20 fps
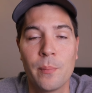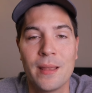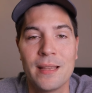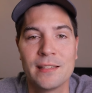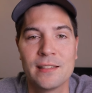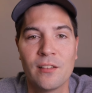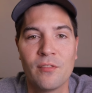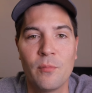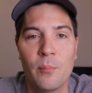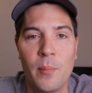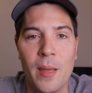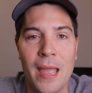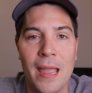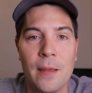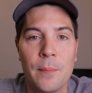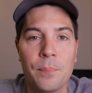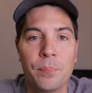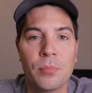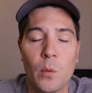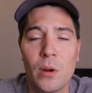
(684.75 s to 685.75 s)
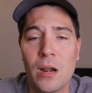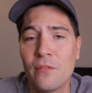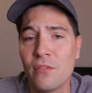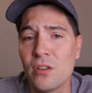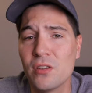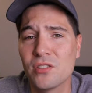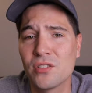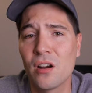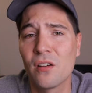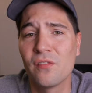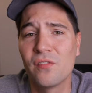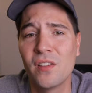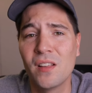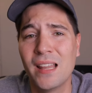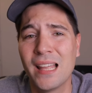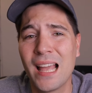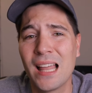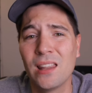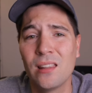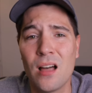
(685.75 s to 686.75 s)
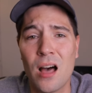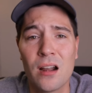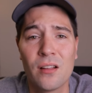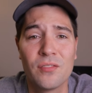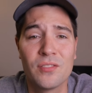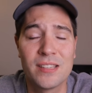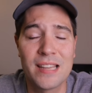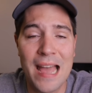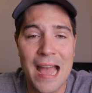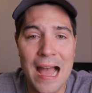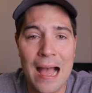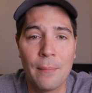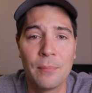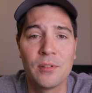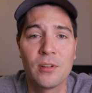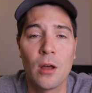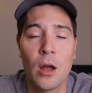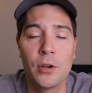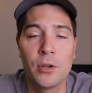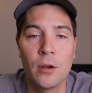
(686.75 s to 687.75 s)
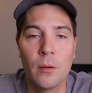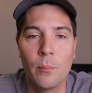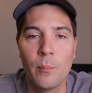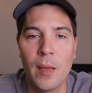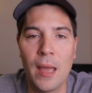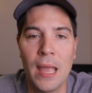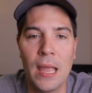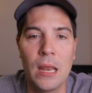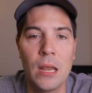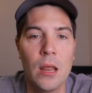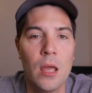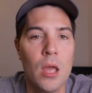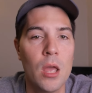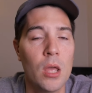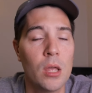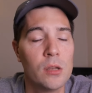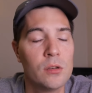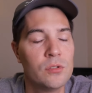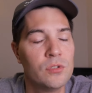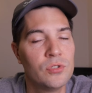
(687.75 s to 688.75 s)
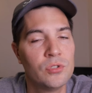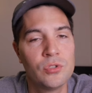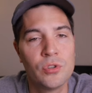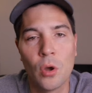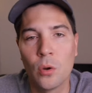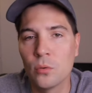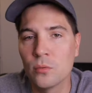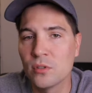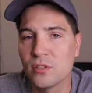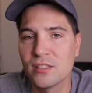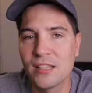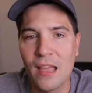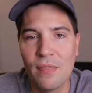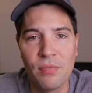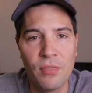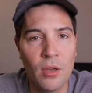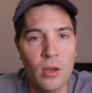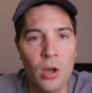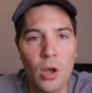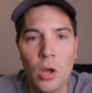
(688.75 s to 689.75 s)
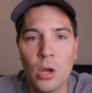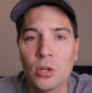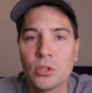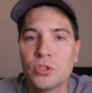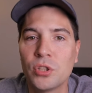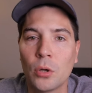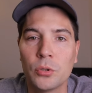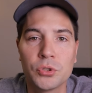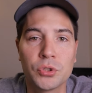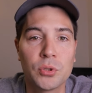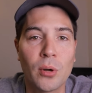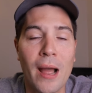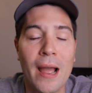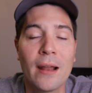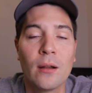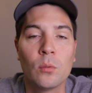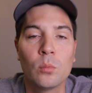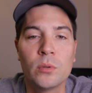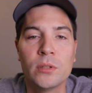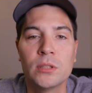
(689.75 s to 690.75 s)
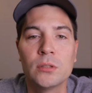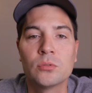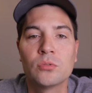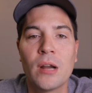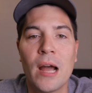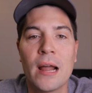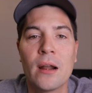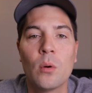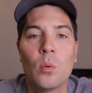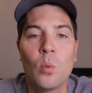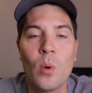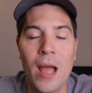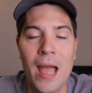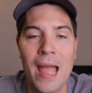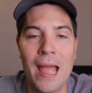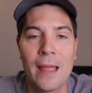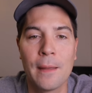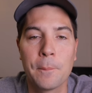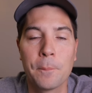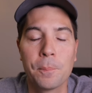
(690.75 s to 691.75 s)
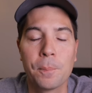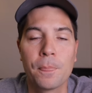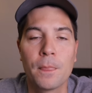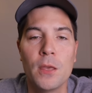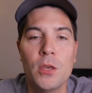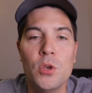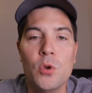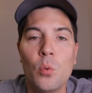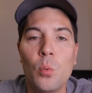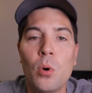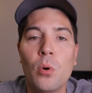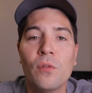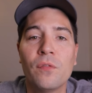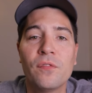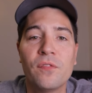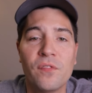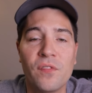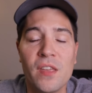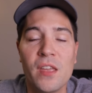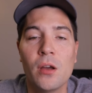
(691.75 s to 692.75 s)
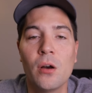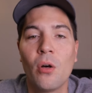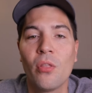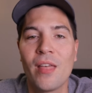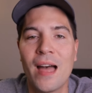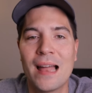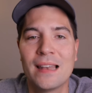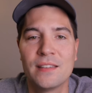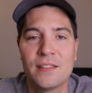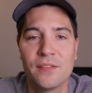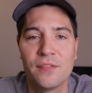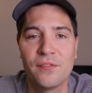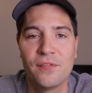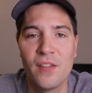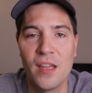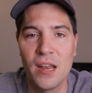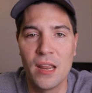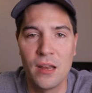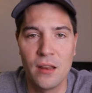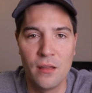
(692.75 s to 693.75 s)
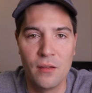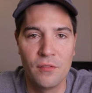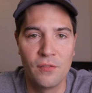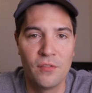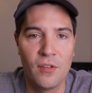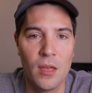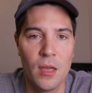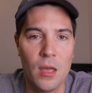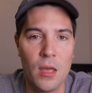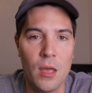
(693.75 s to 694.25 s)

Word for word: piece of bait. Whenever you start feeling a lot of taps on your bait, don't set the hook, don't try and reel right away. You will feel that definitive